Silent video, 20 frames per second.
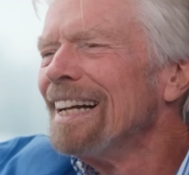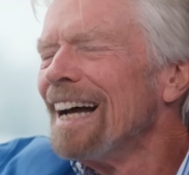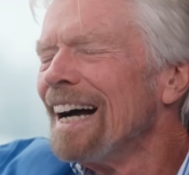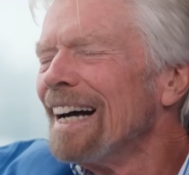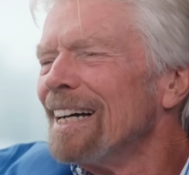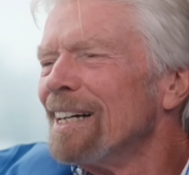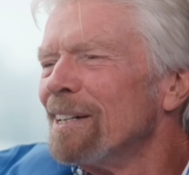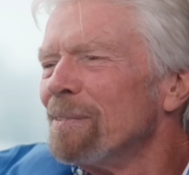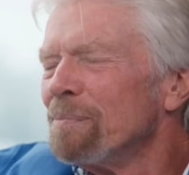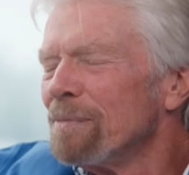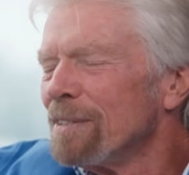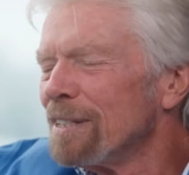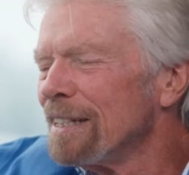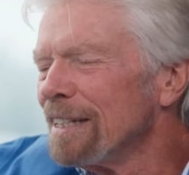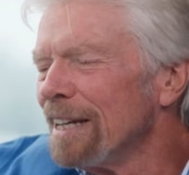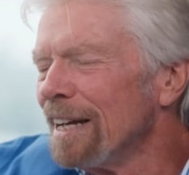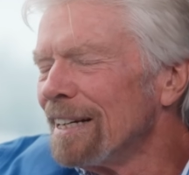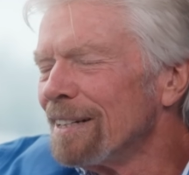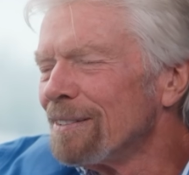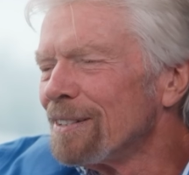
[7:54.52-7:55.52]
um,
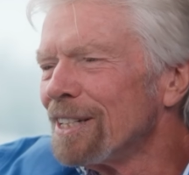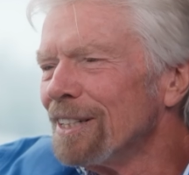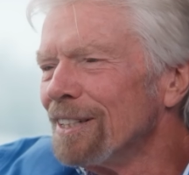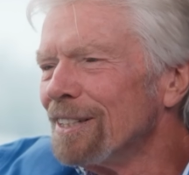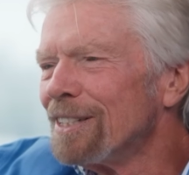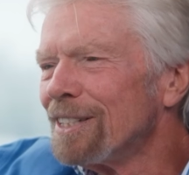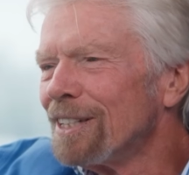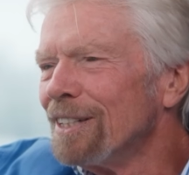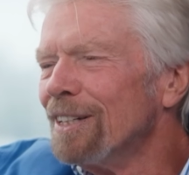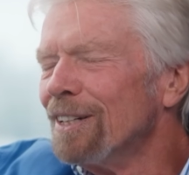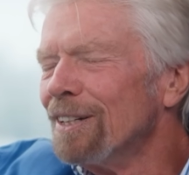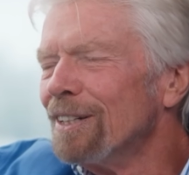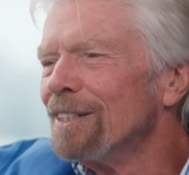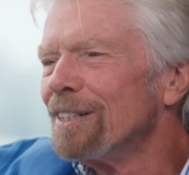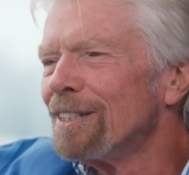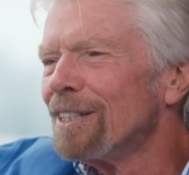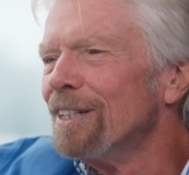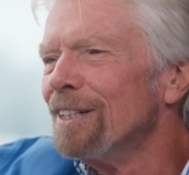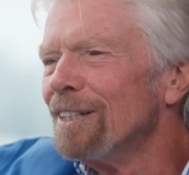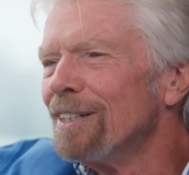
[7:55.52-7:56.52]
yeah, to, to,
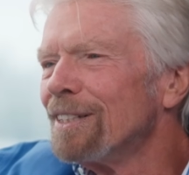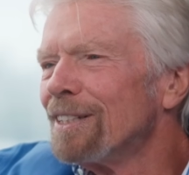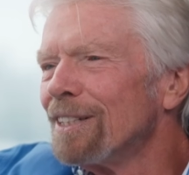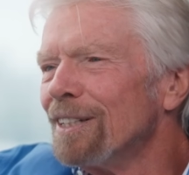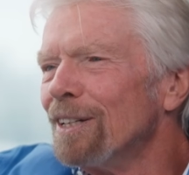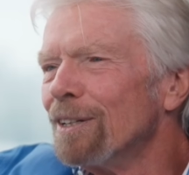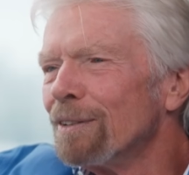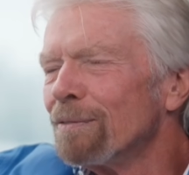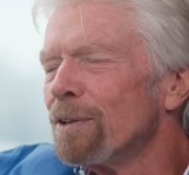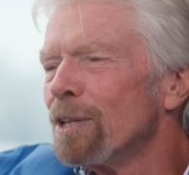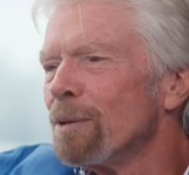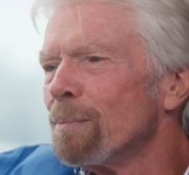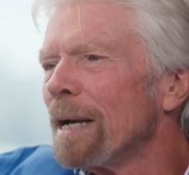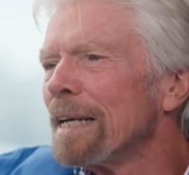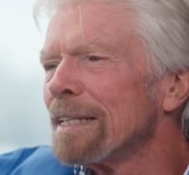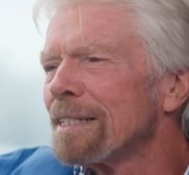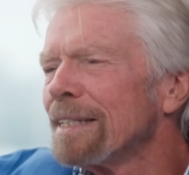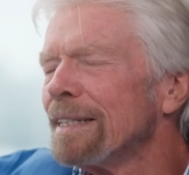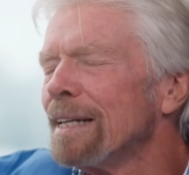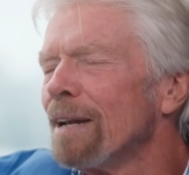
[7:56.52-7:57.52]
look, to, to look for the
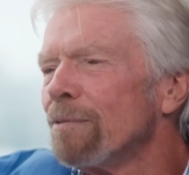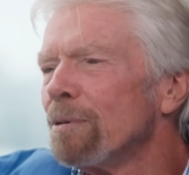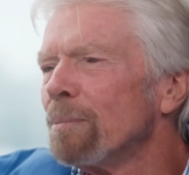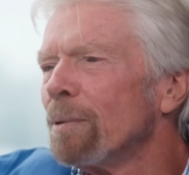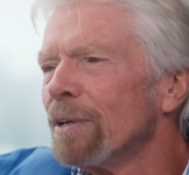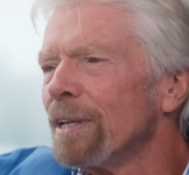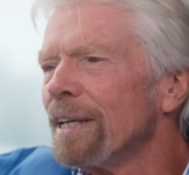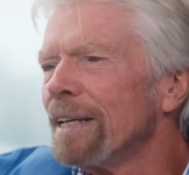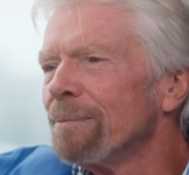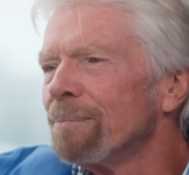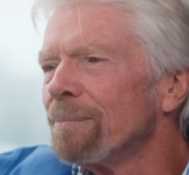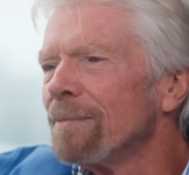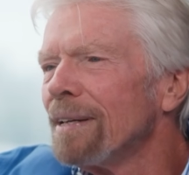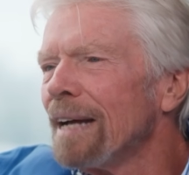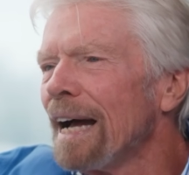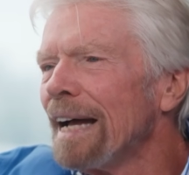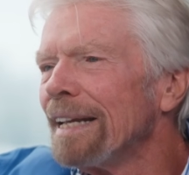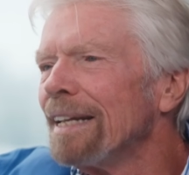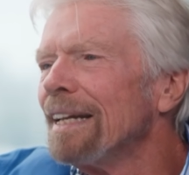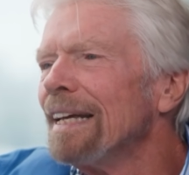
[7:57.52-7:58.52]
best in everybody.
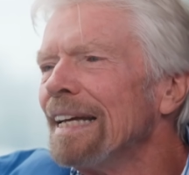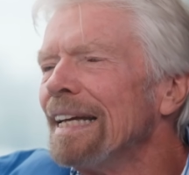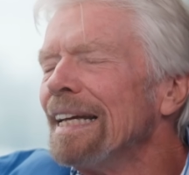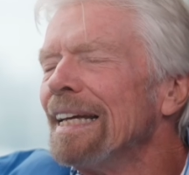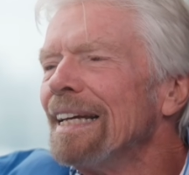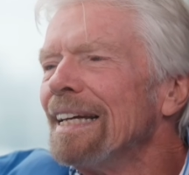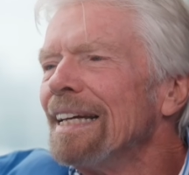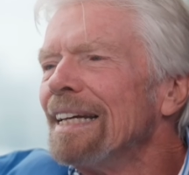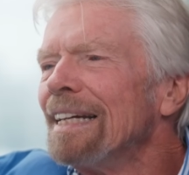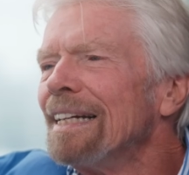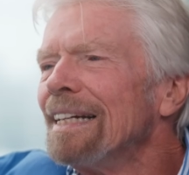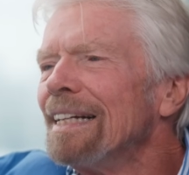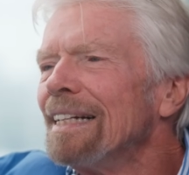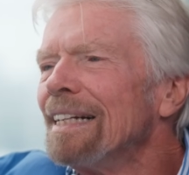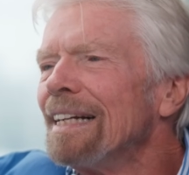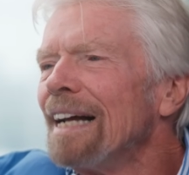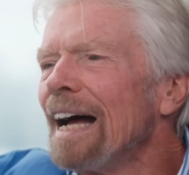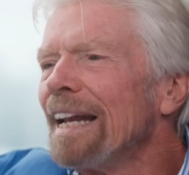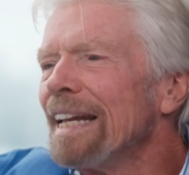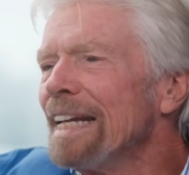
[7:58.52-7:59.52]
And,
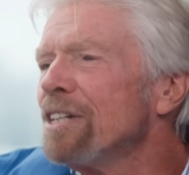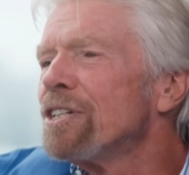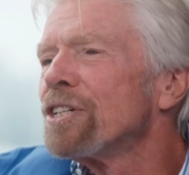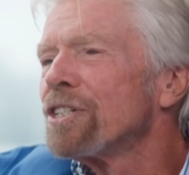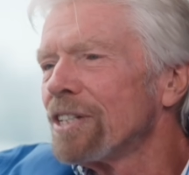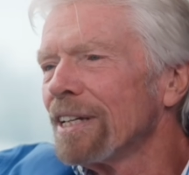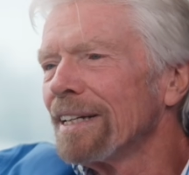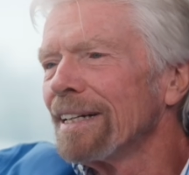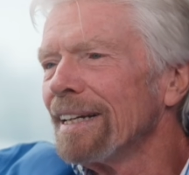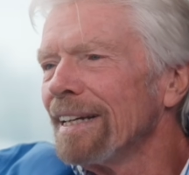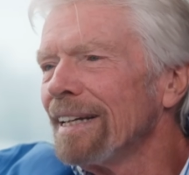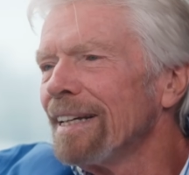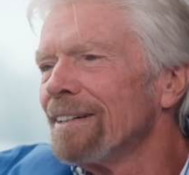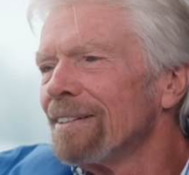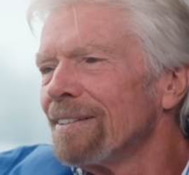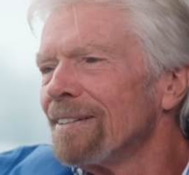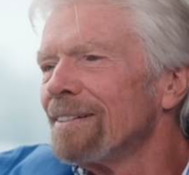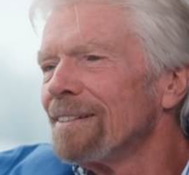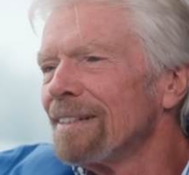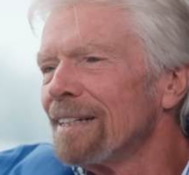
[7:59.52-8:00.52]
and interestingly,
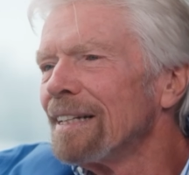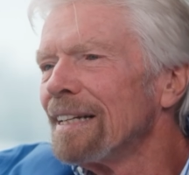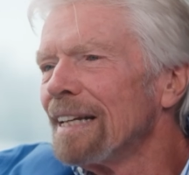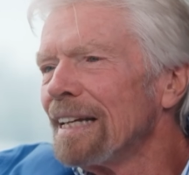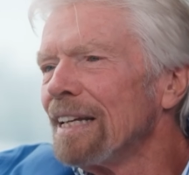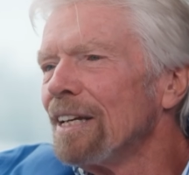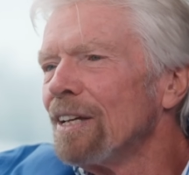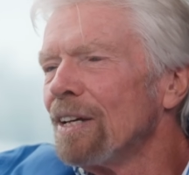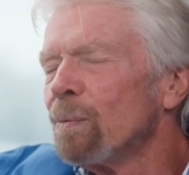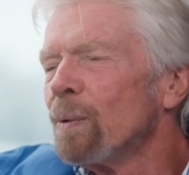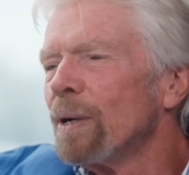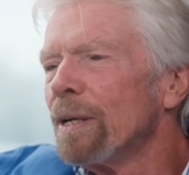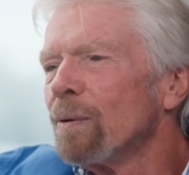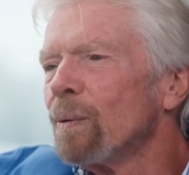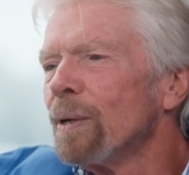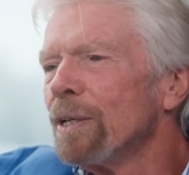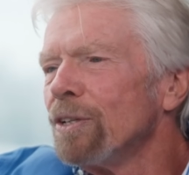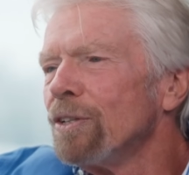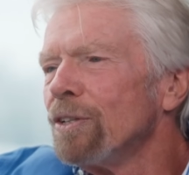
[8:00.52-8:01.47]
when, when